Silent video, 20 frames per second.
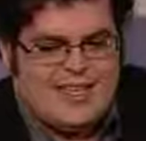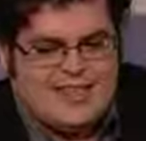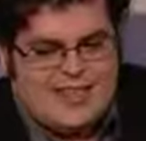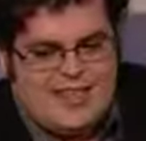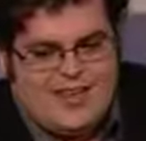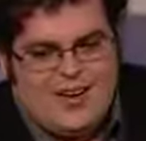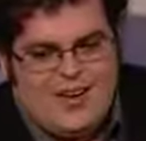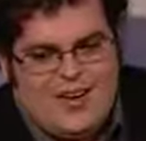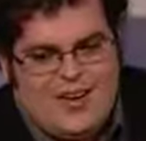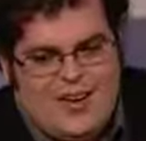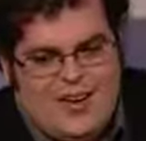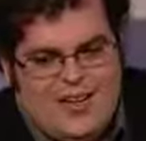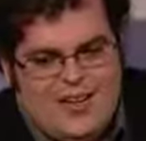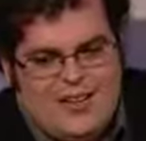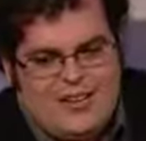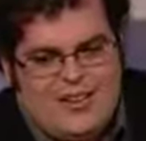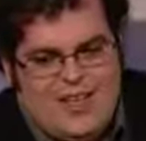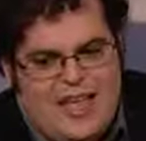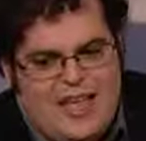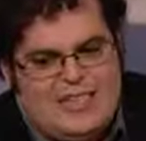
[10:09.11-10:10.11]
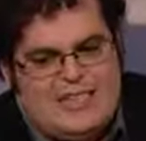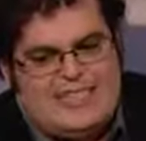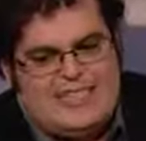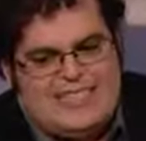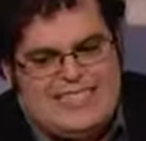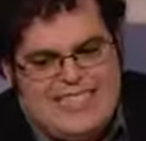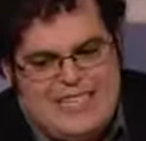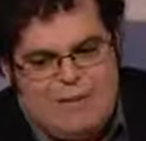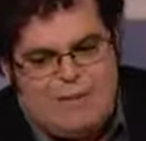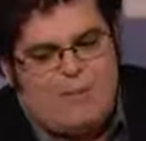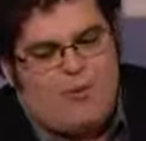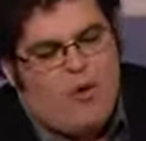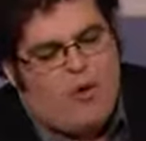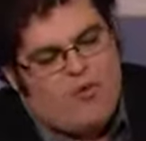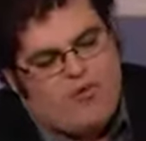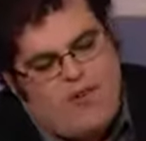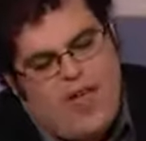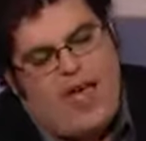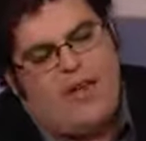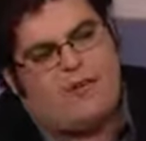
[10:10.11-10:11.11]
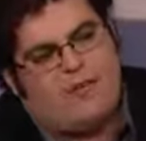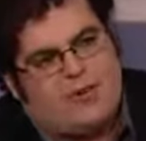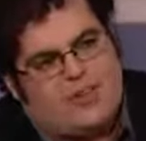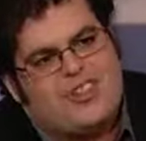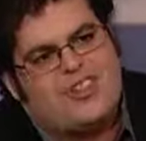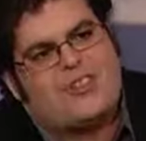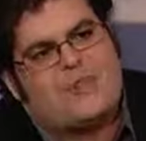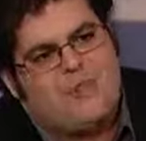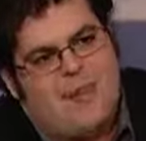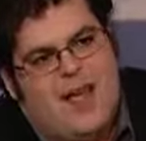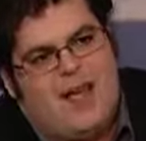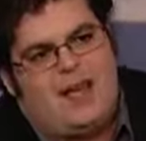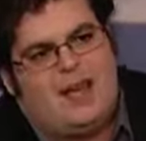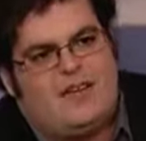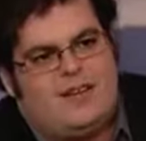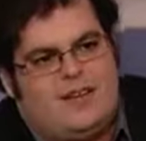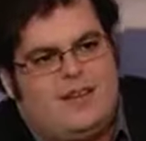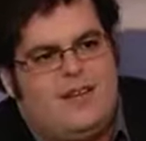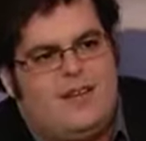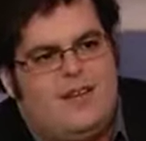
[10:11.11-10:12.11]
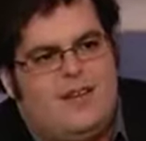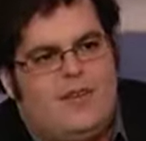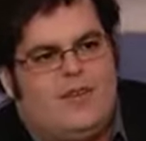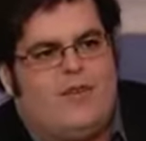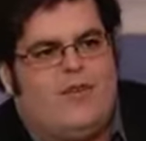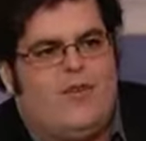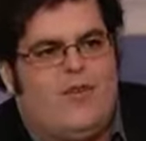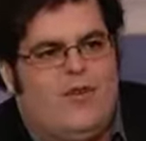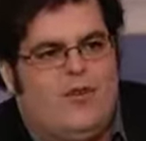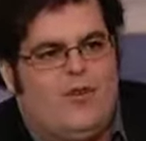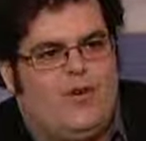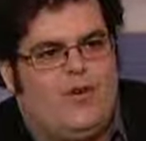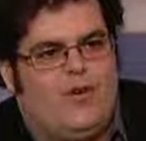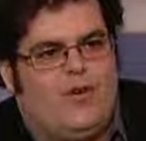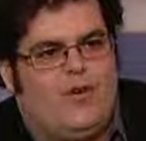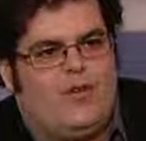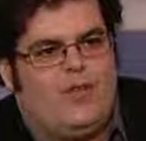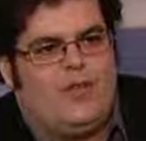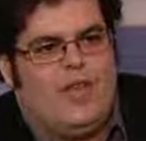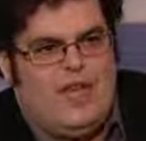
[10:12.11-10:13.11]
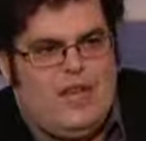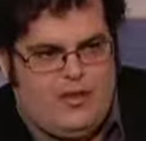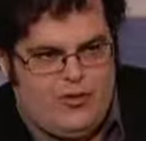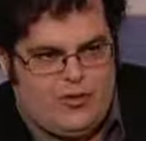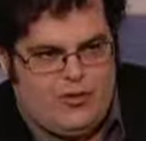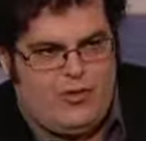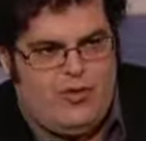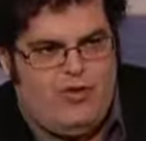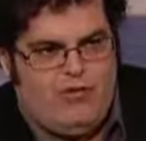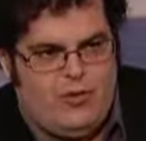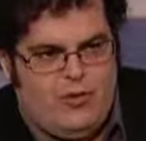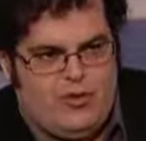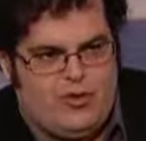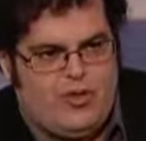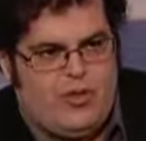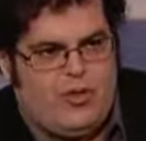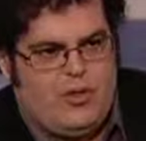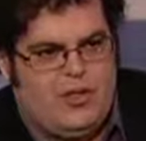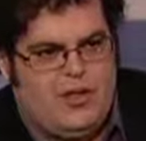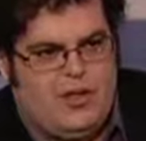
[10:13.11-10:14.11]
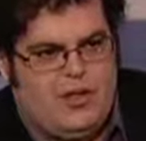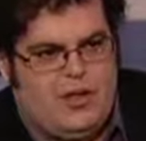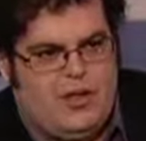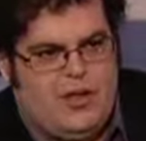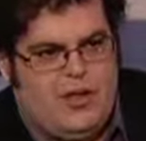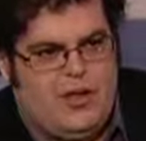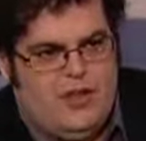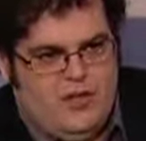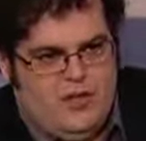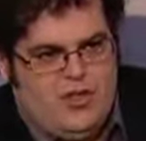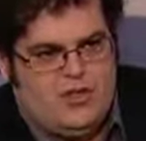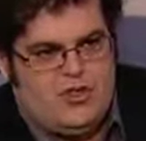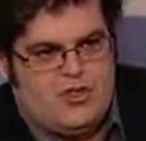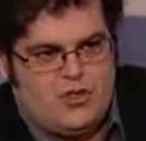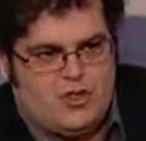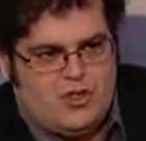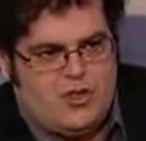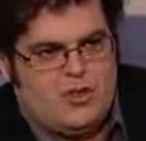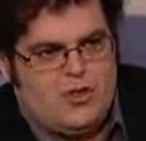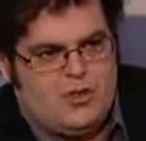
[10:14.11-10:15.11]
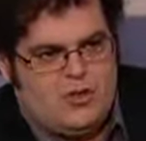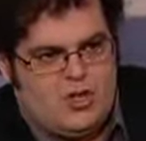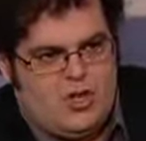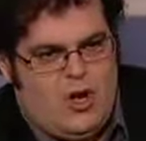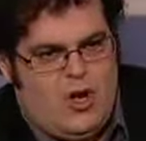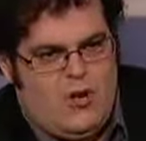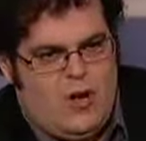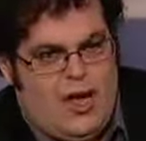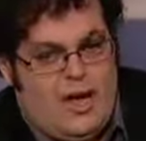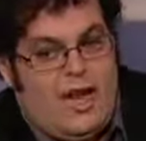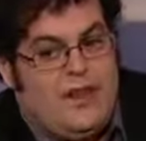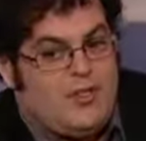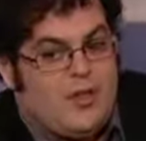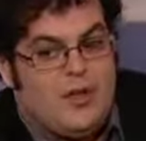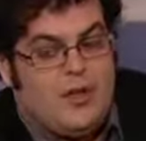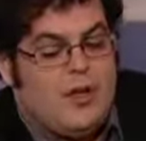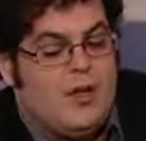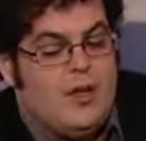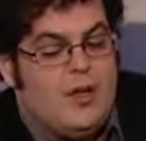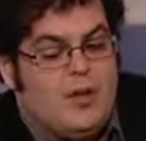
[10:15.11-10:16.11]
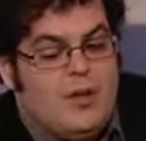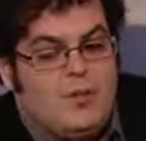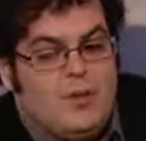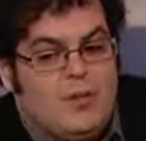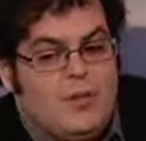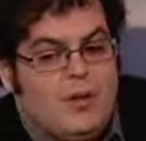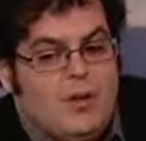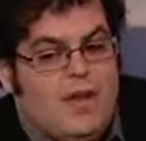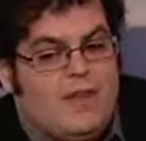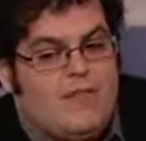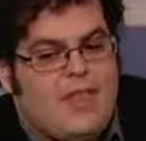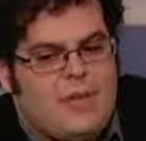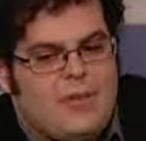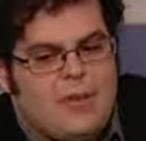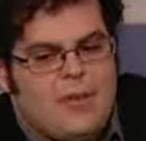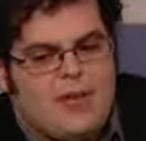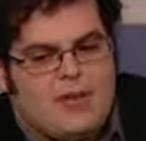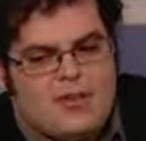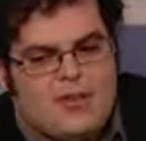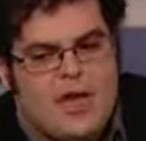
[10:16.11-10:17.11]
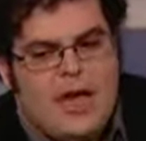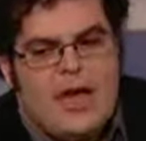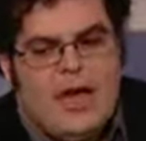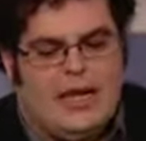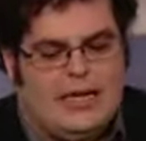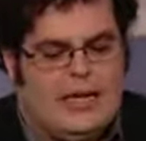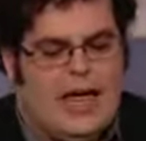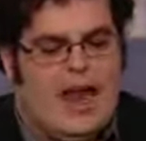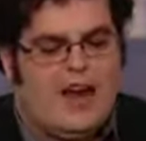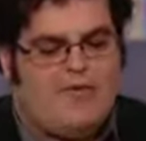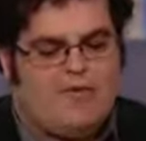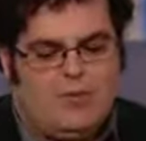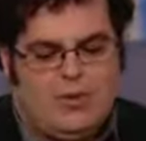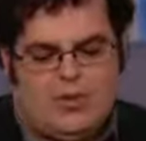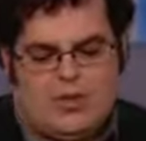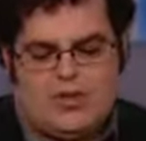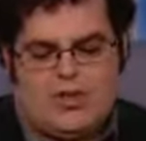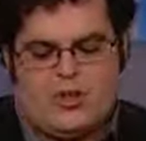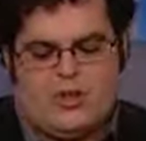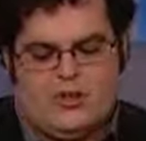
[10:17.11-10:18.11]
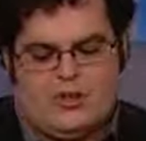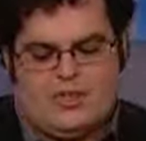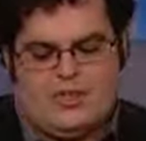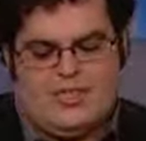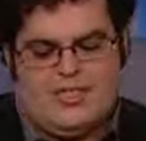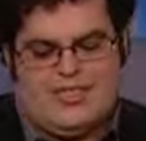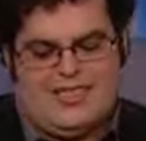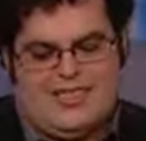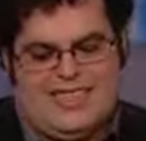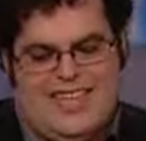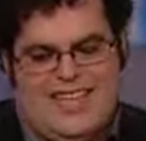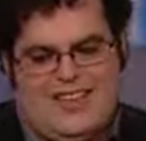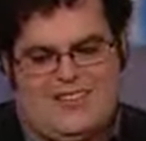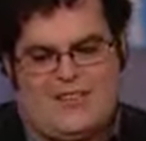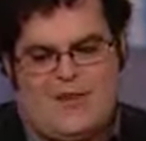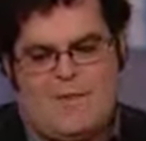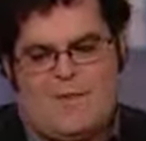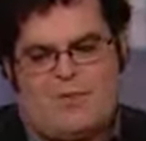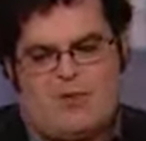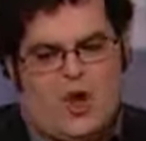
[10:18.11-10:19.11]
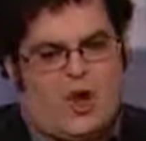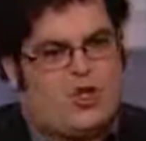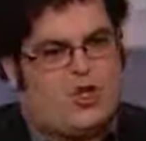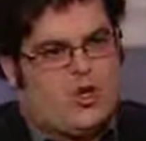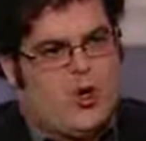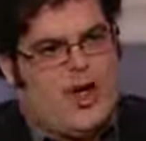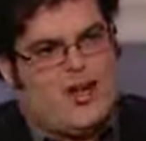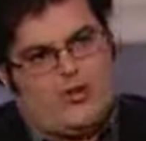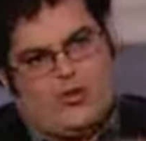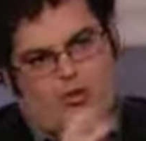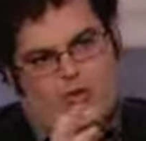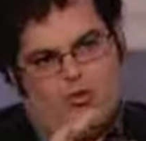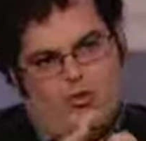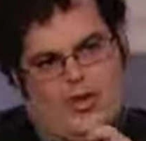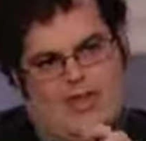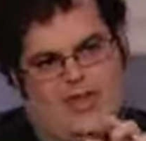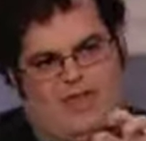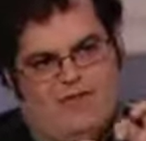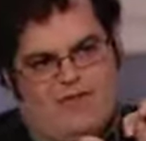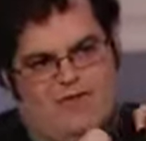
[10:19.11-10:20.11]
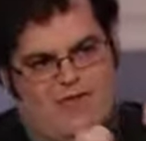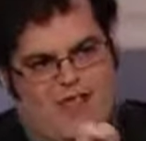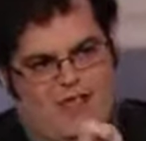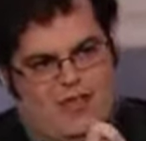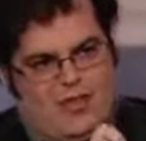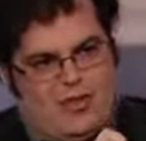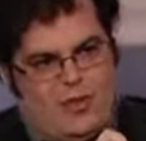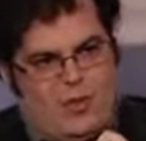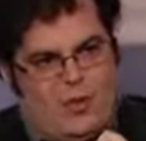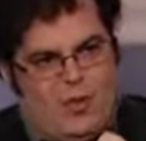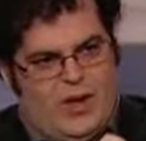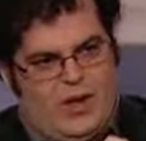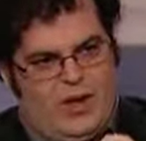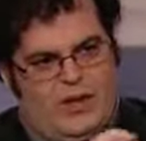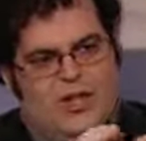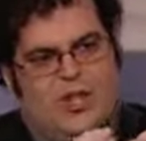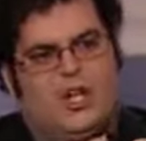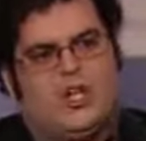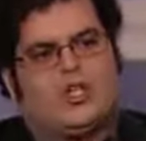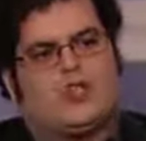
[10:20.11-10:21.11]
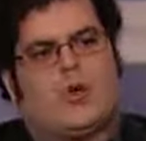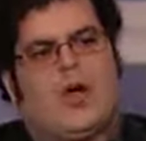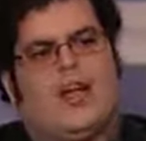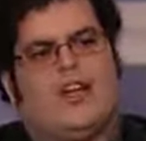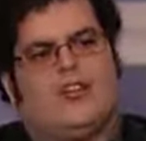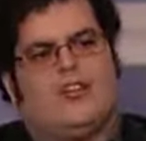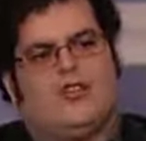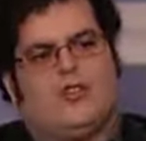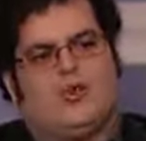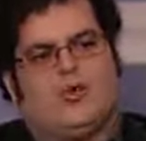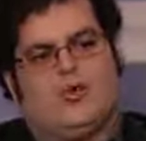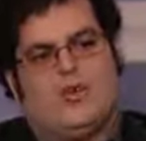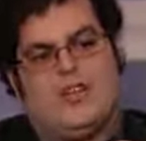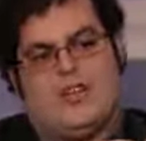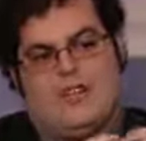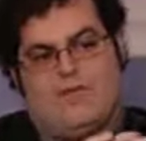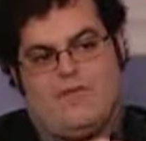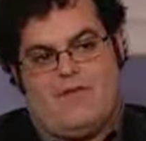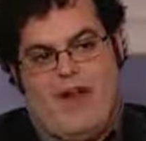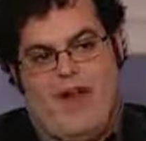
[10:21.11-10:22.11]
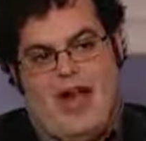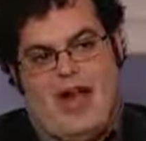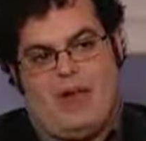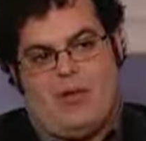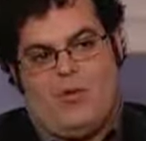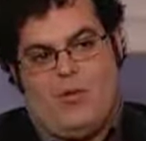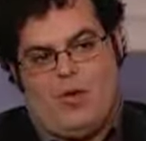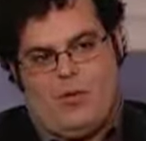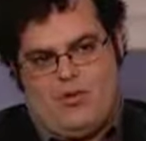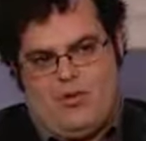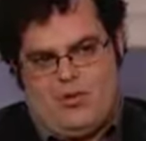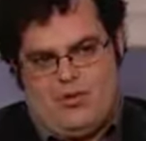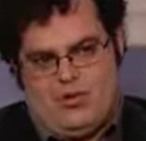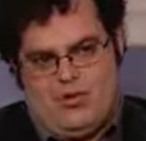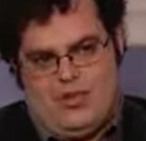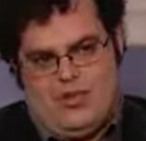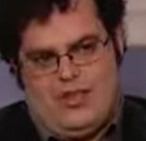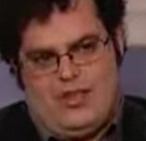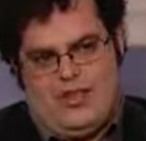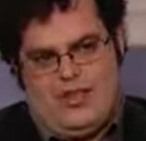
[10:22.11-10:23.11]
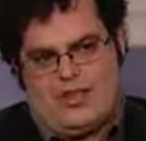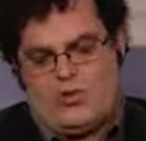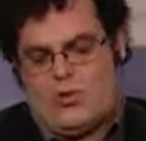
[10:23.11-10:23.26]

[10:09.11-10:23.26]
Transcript: there is a deep, profound respect for the history of musical theater in this show, and I think people love that because a lot of musicals these days are trying to reinvent the wheel, trying to redefine what a musical is,